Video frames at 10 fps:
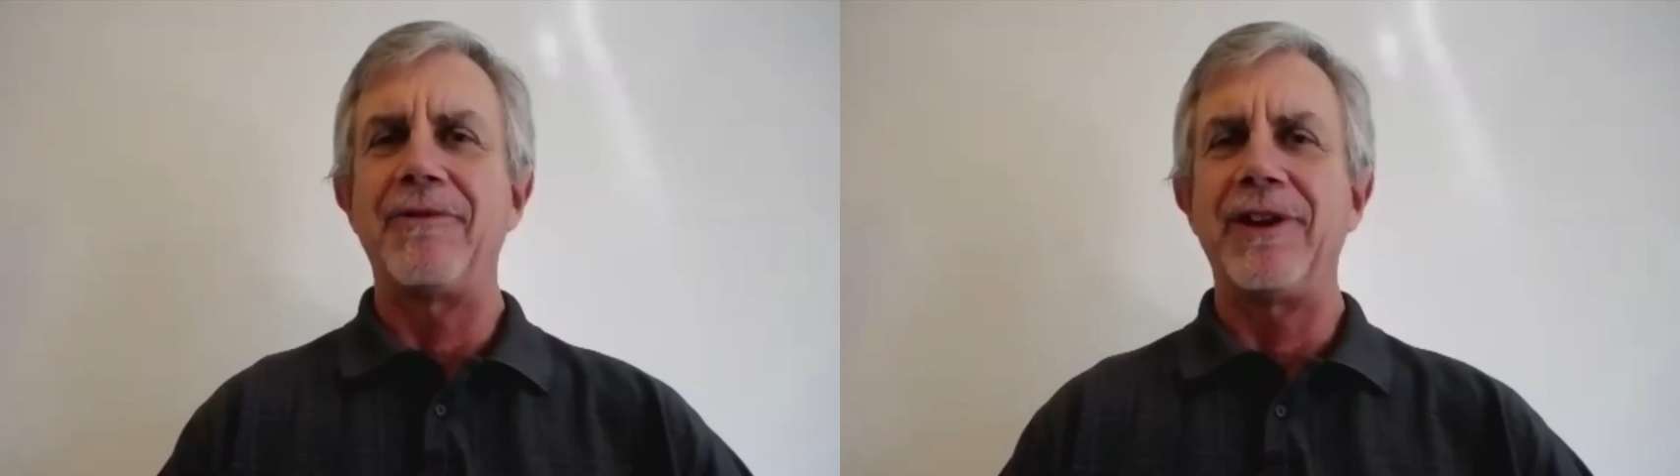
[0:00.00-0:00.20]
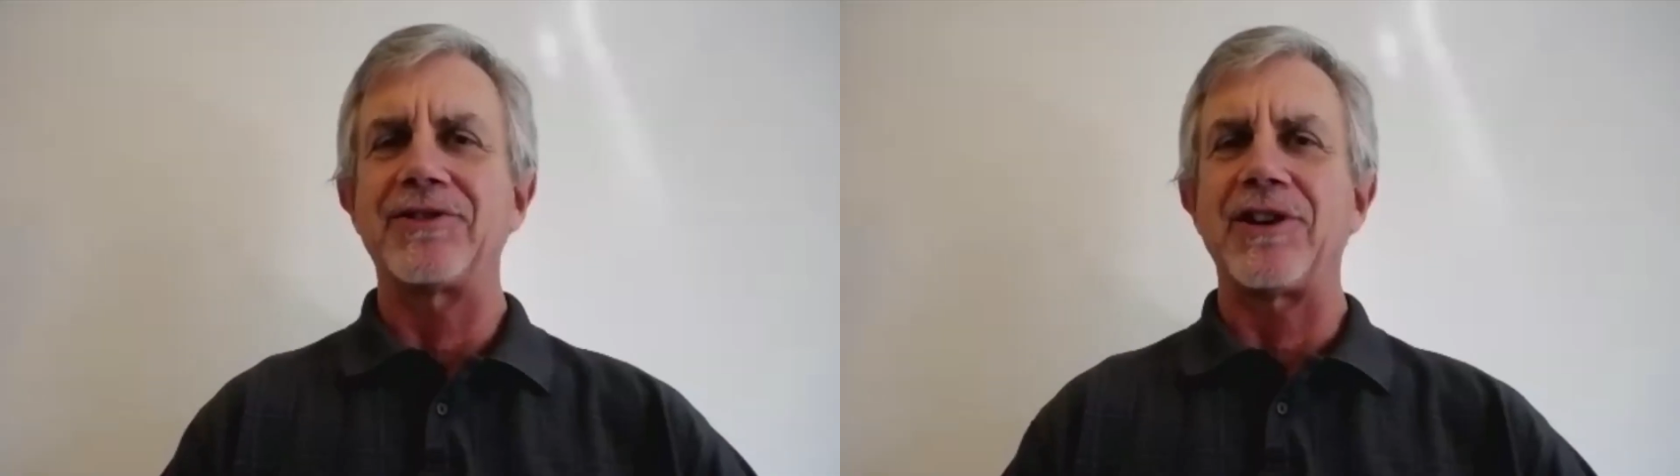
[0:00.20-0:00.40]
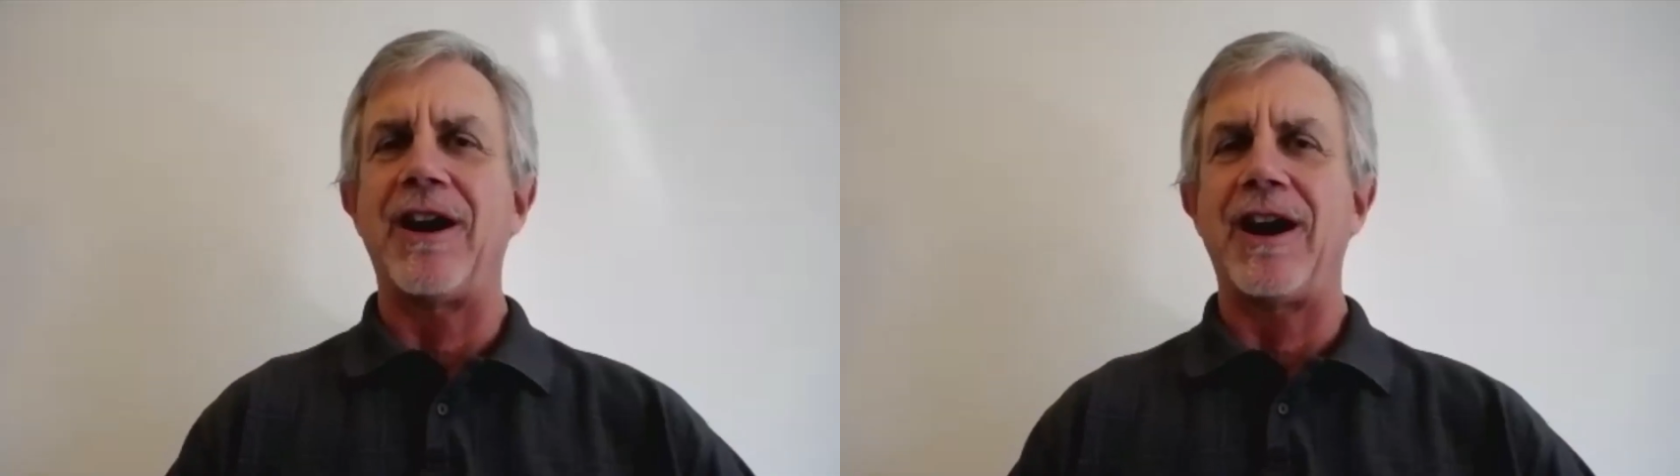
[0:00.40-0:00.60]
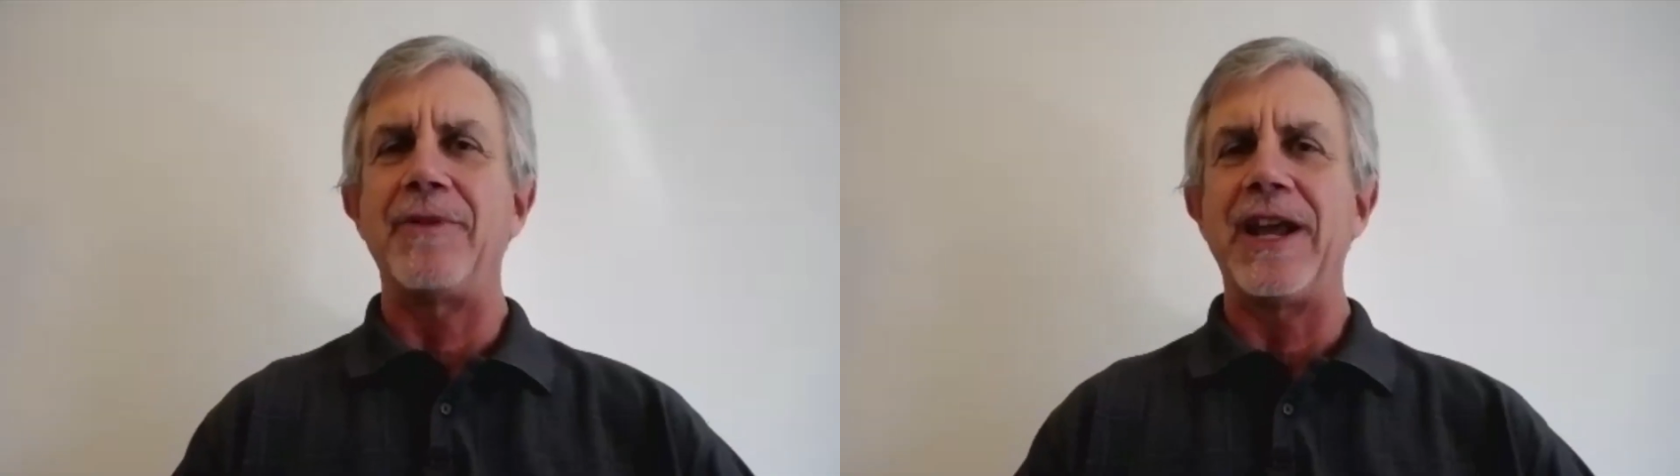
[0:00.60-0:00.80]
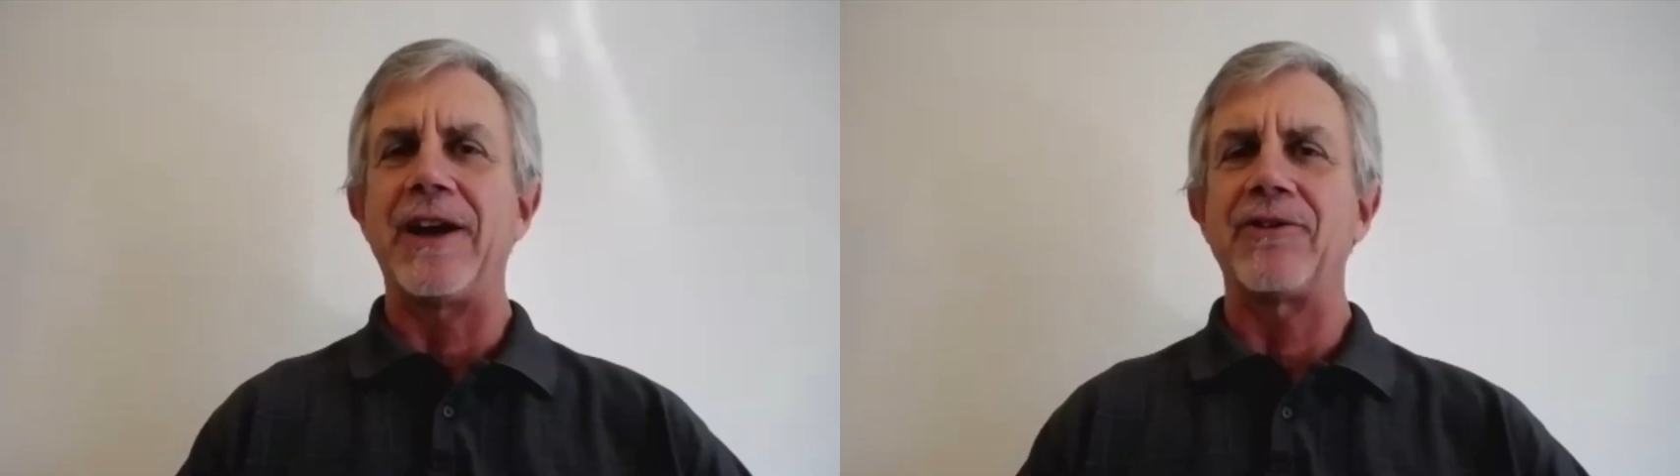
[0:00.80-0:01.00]
it's a
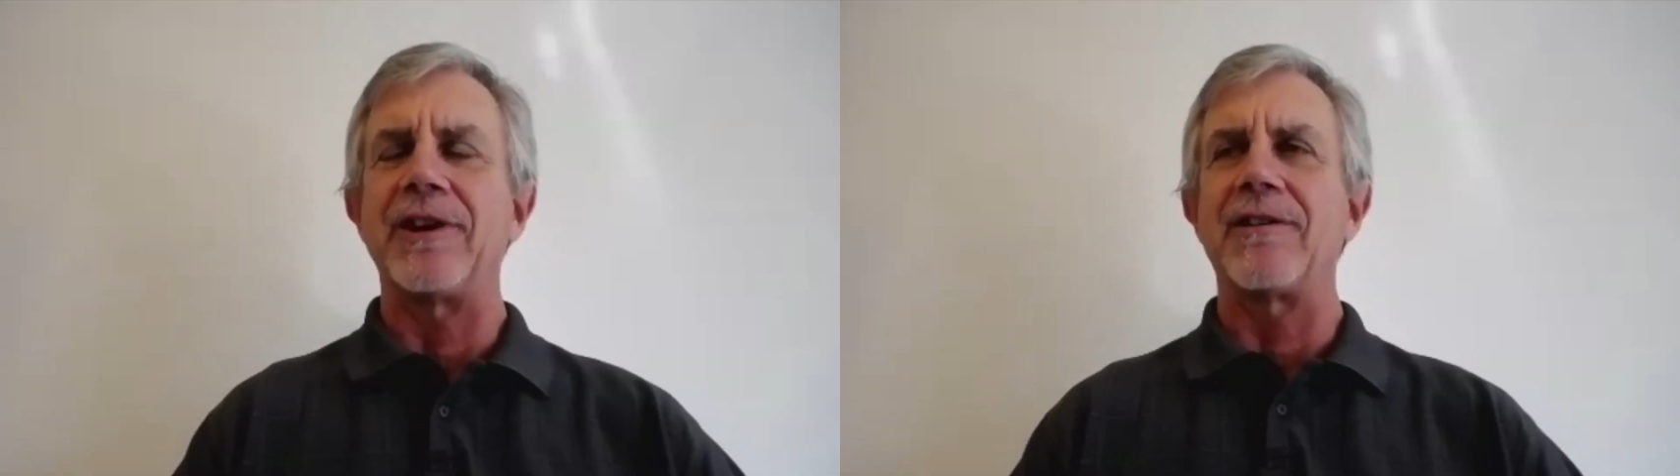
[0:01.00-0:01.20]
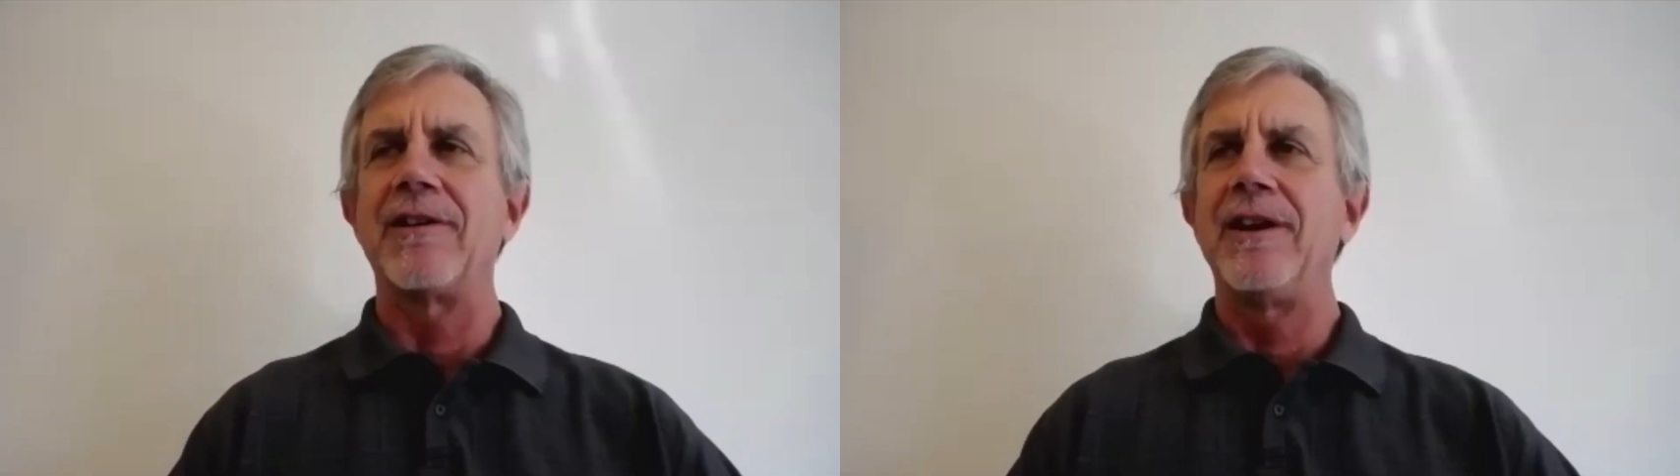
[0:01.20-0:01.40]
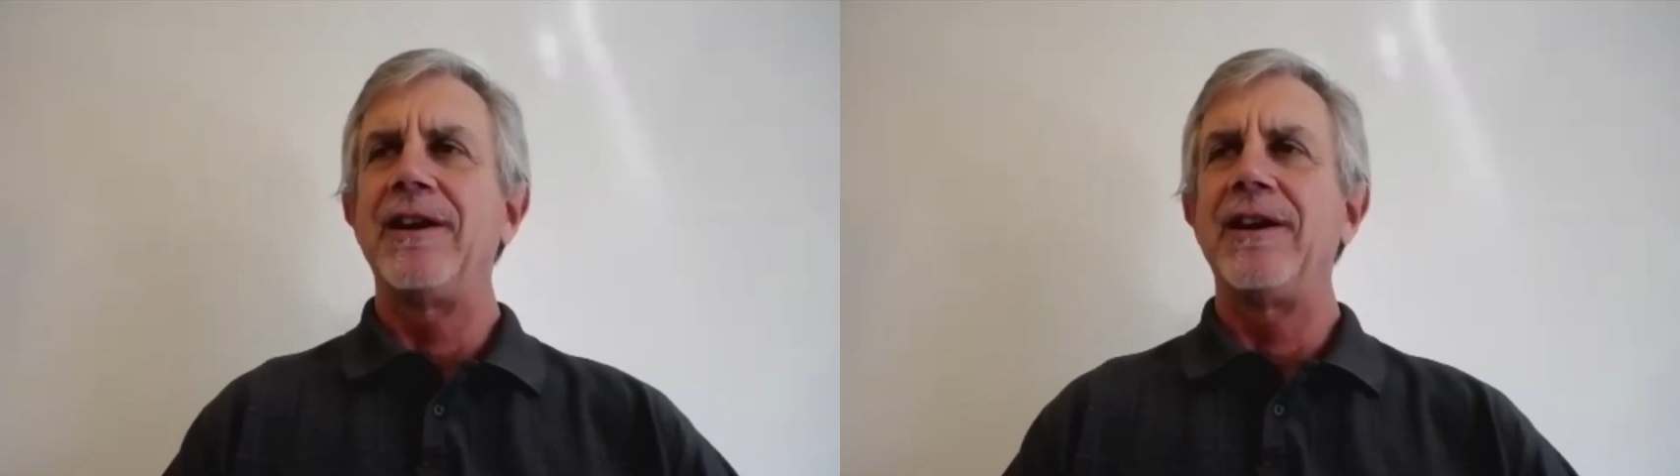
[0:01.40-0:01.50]
hobby out there.